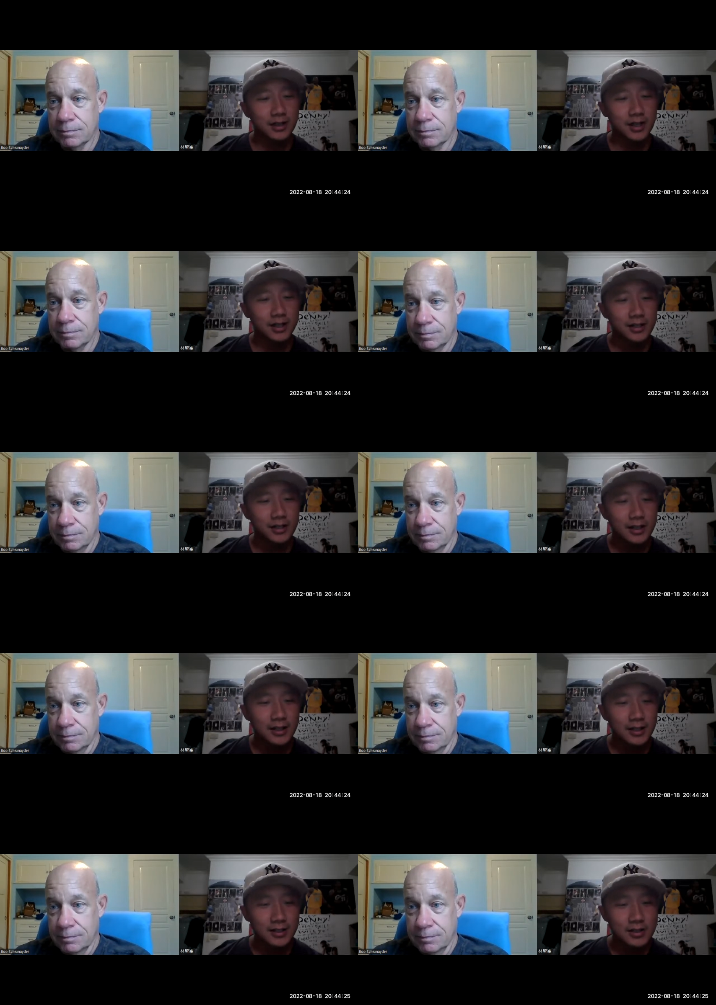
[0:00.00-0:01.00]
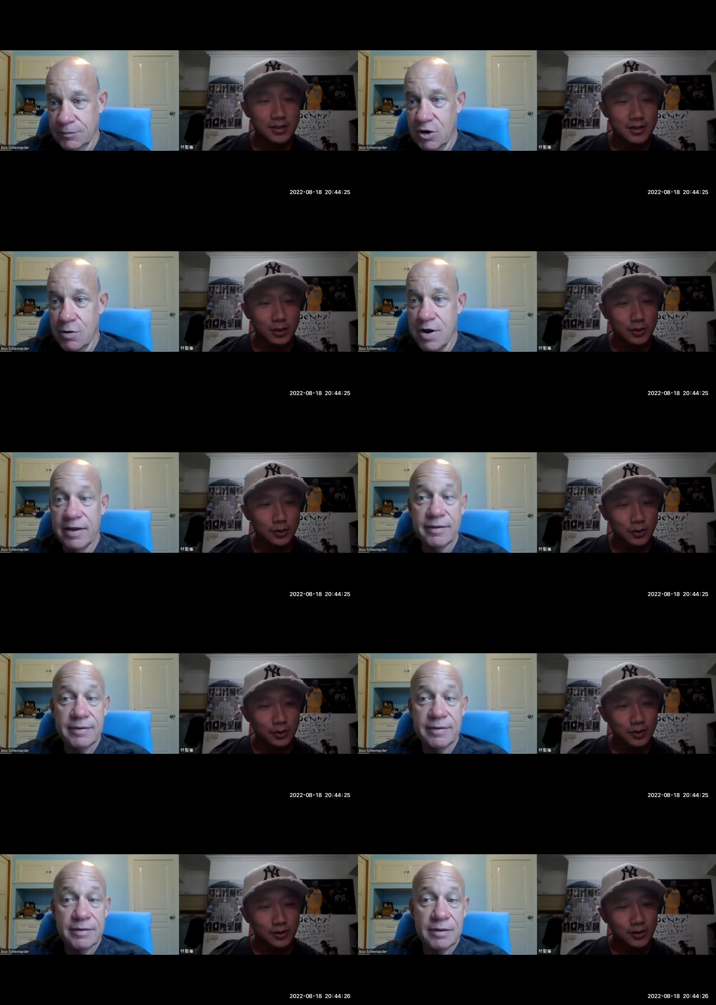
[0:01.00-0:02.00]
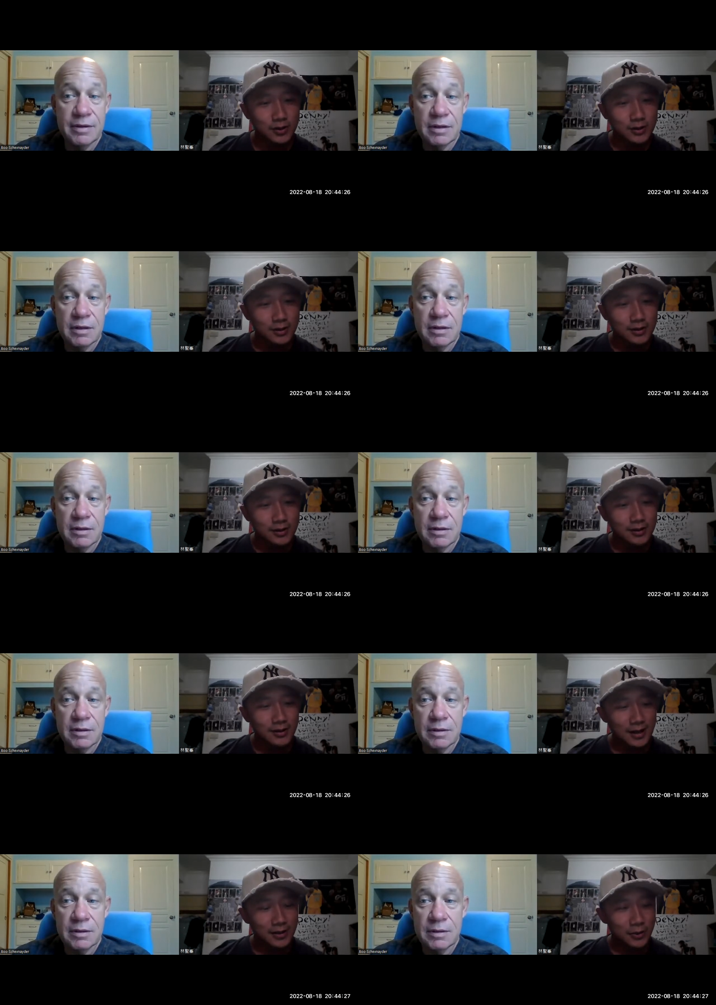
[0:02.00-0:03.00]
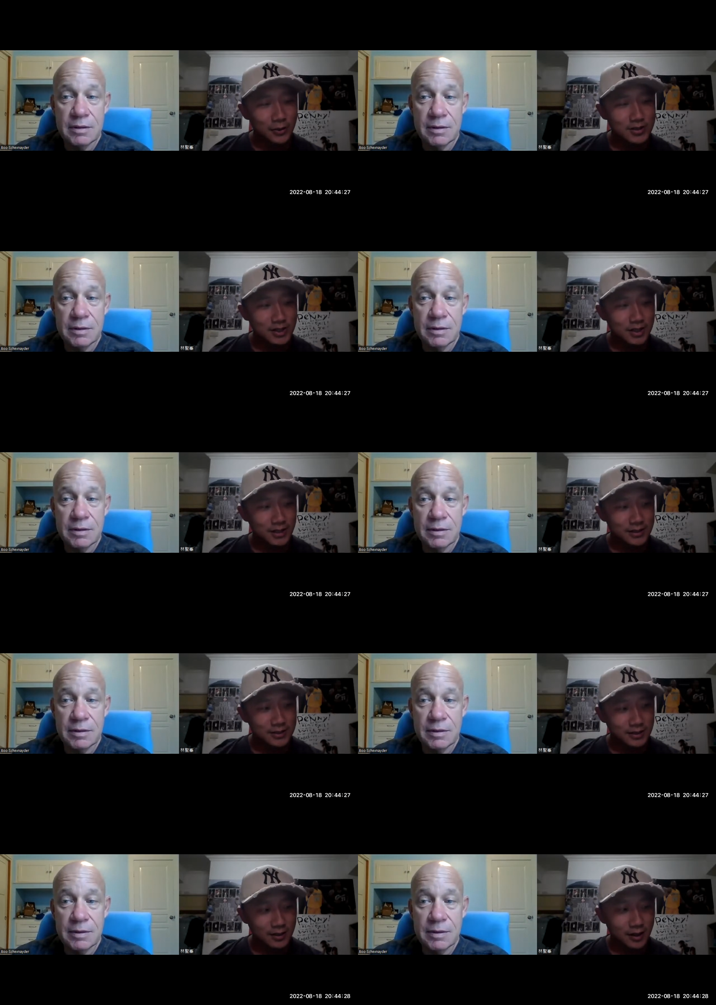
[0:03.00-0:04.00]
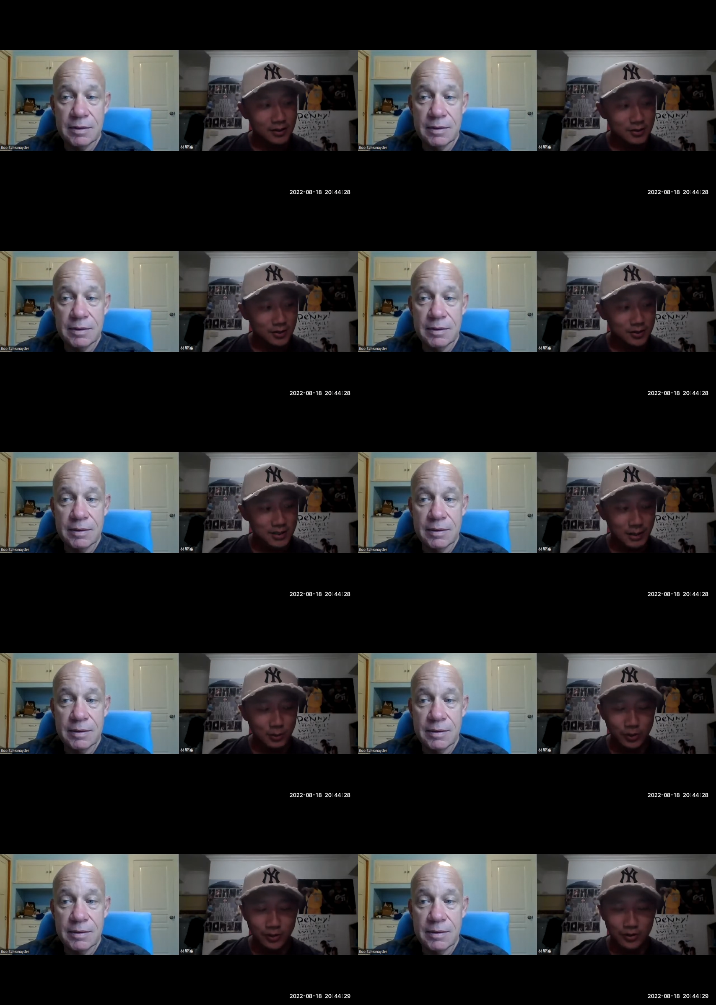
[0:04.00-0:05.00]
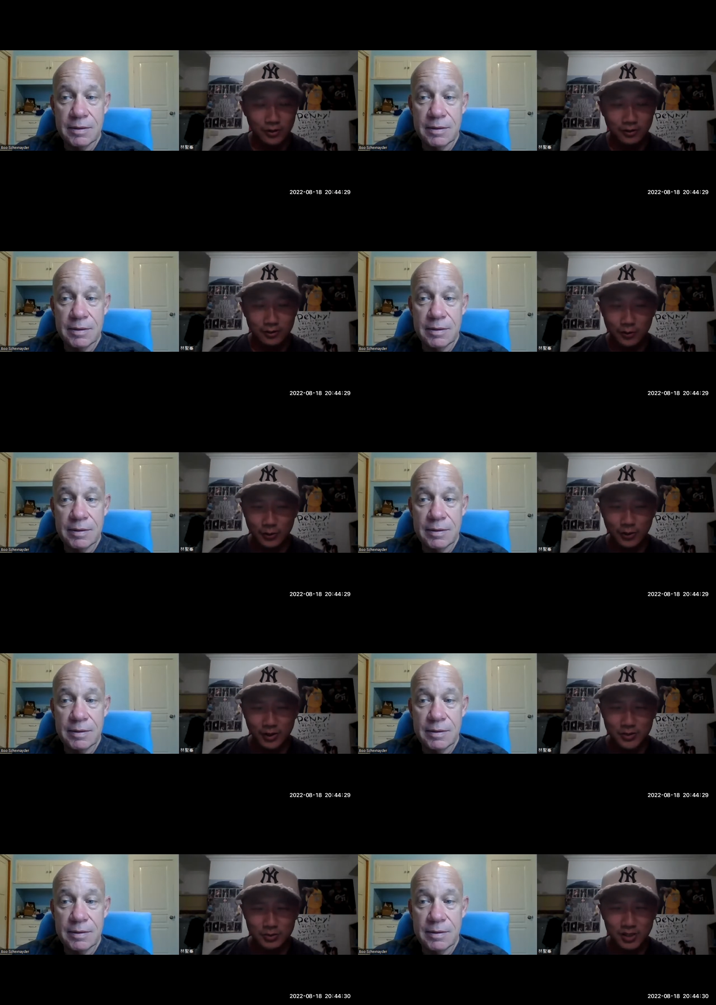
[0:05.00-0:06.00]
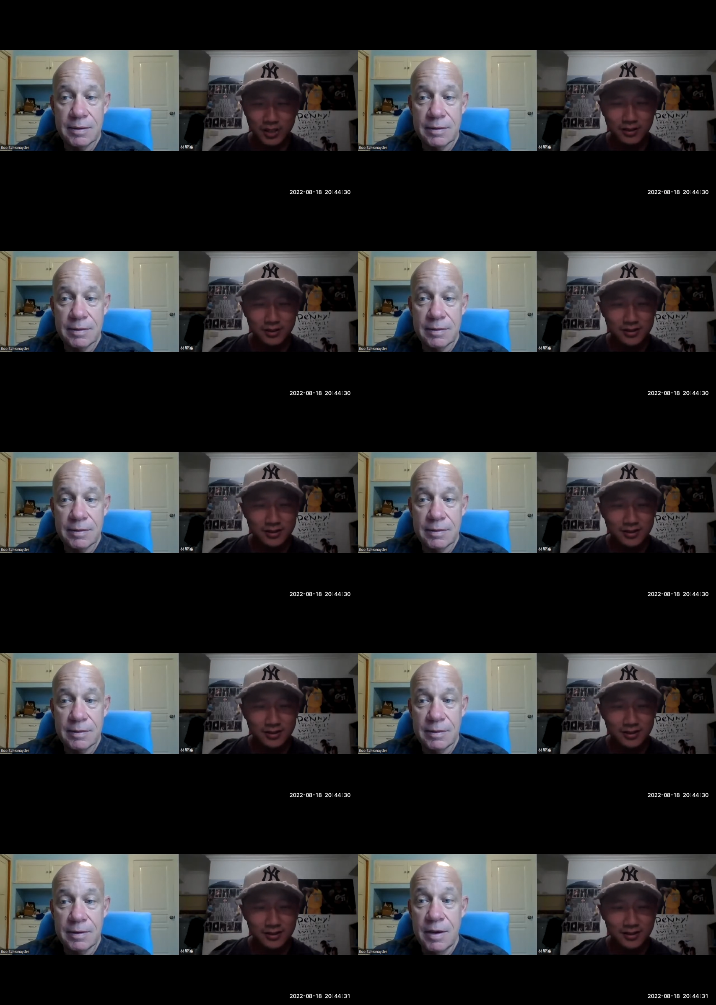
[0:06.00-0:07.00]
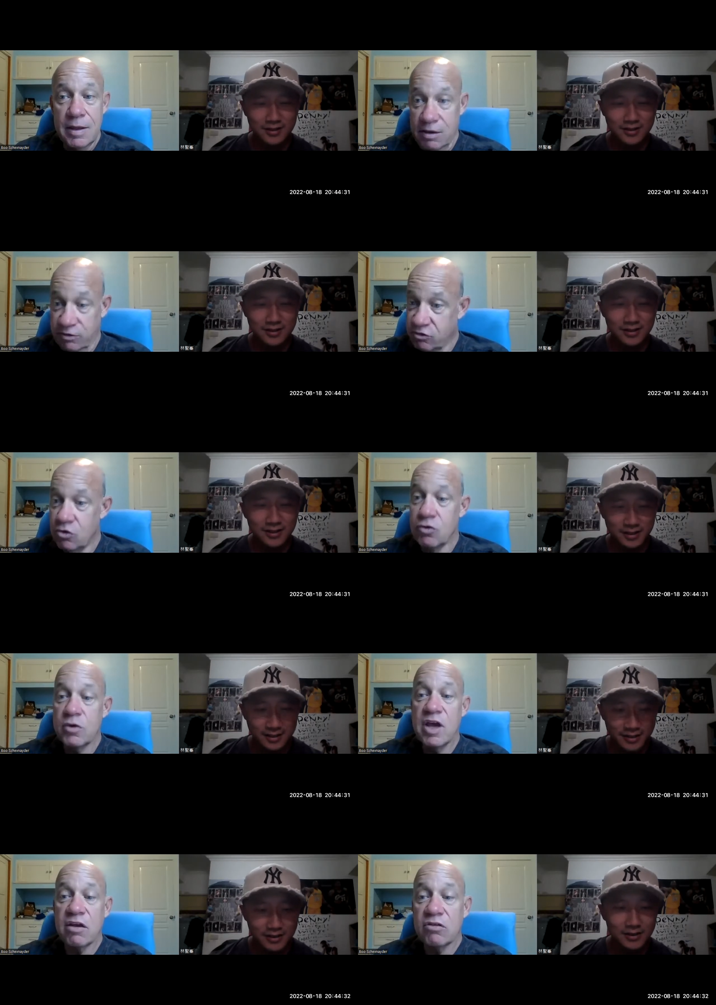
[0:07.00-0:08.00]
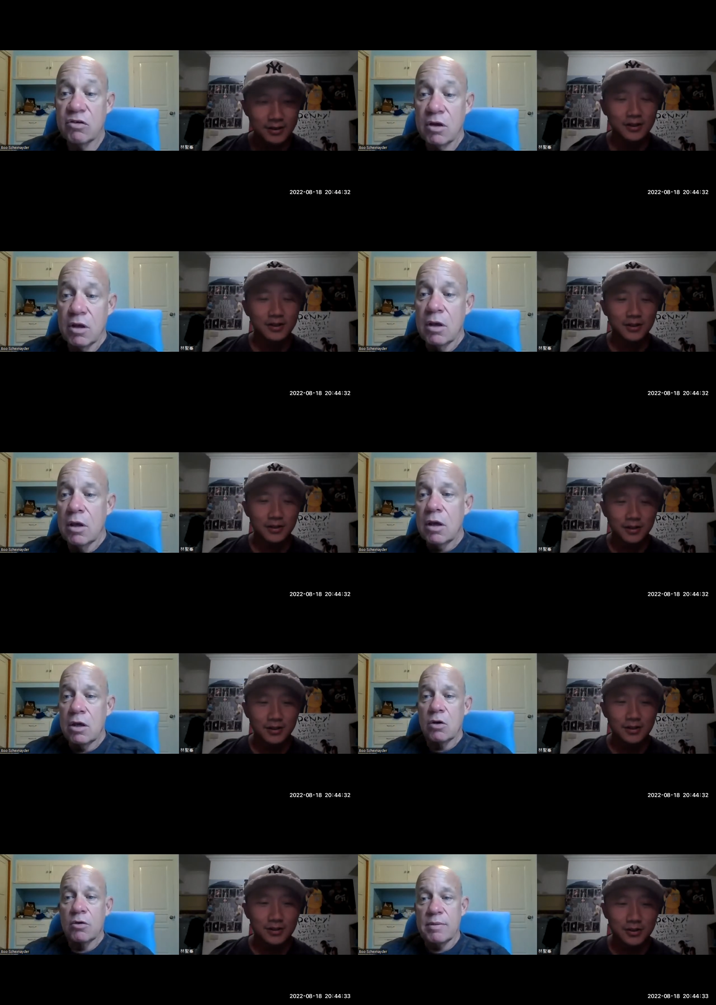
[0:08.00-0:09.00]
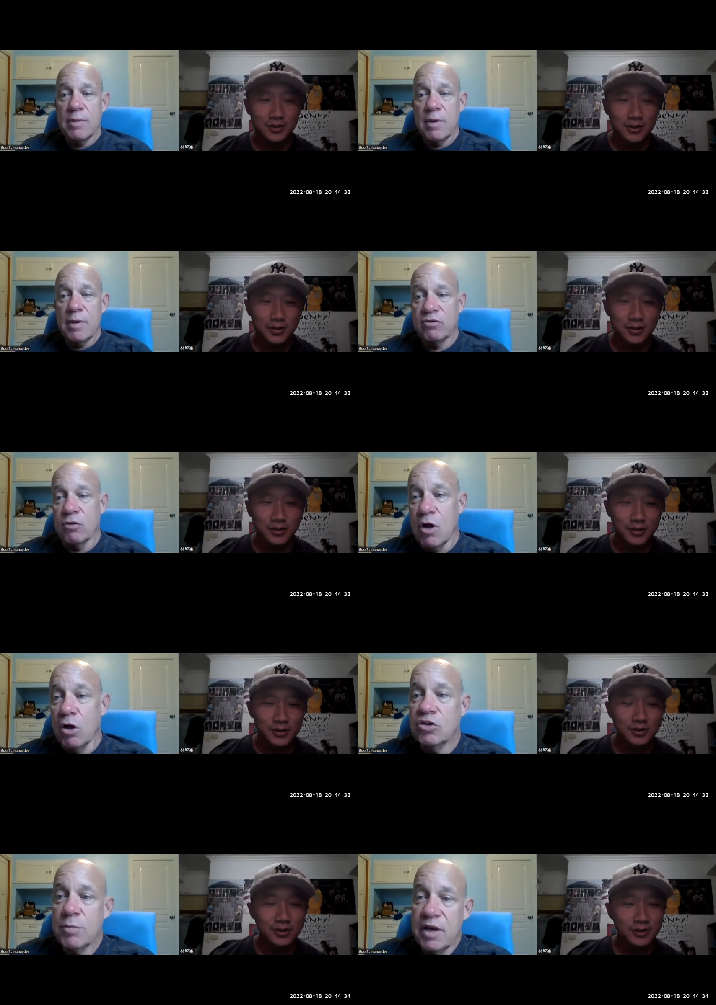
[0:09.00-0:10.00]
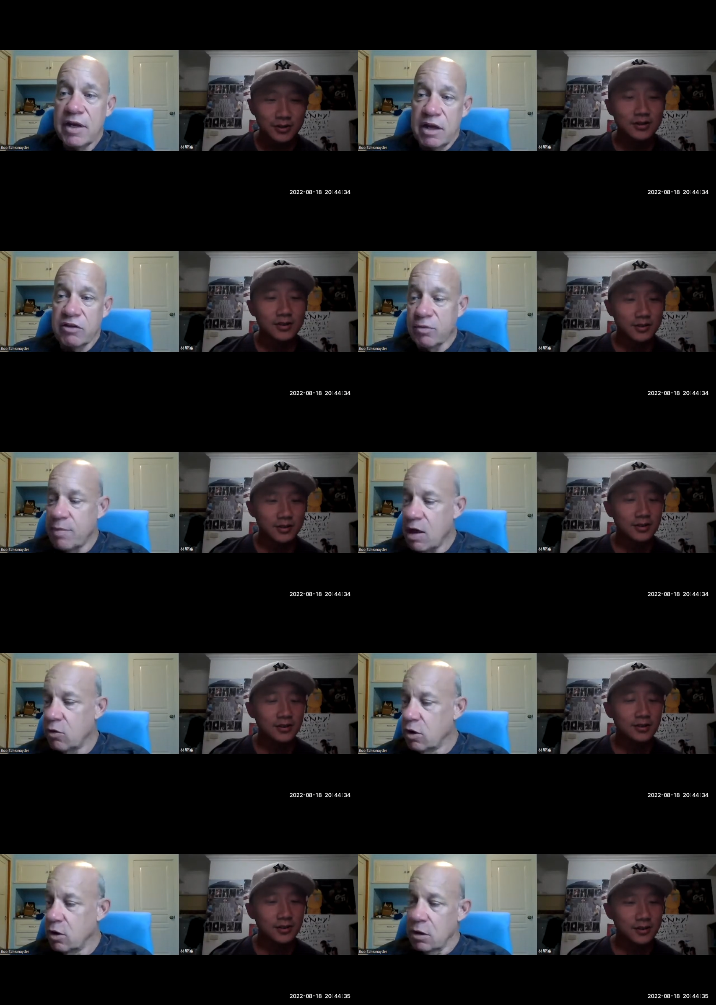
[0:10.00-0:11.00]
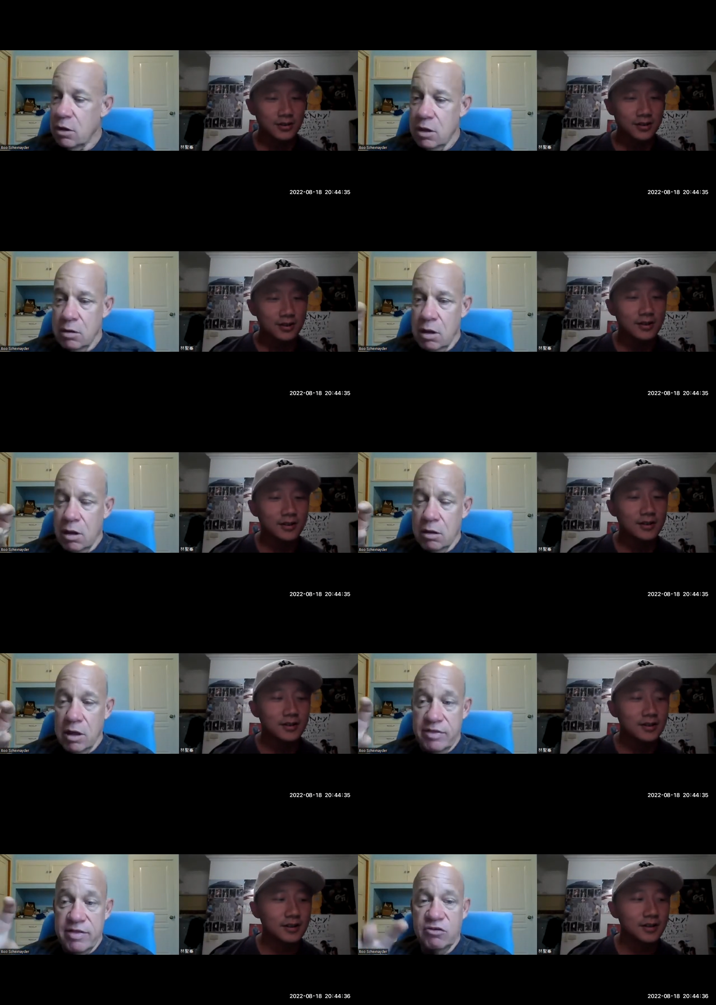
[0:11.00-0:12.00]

Speaker 1: right? So that's three seconds. Also the same with 200
Speaker 2: meters. It's true. Yes, you know. So ultimately, it's about uh, and